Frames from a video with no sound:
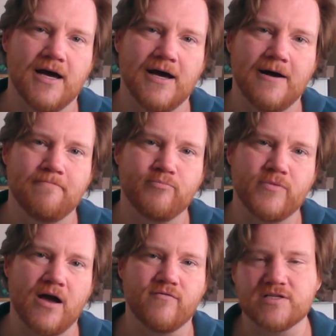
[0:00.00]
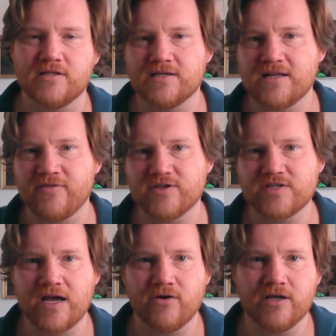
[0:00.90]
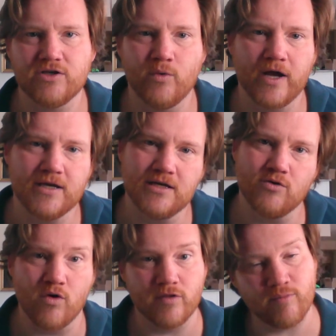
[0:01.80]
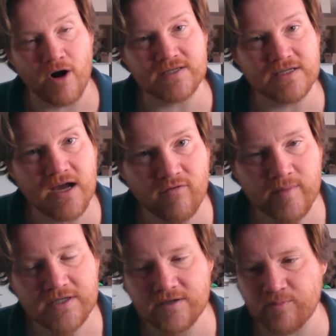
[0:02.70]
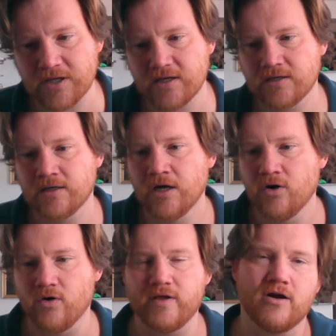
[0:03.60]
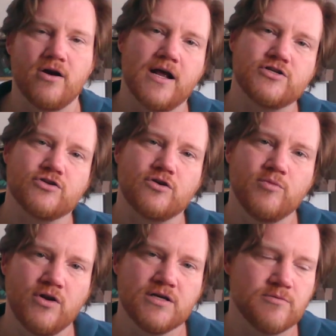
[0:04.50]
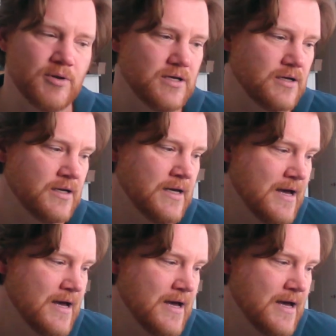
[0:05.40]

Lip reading: Obviously, that's not the Saudi, UAE, or the proxy government's opinion or the international community's opinion.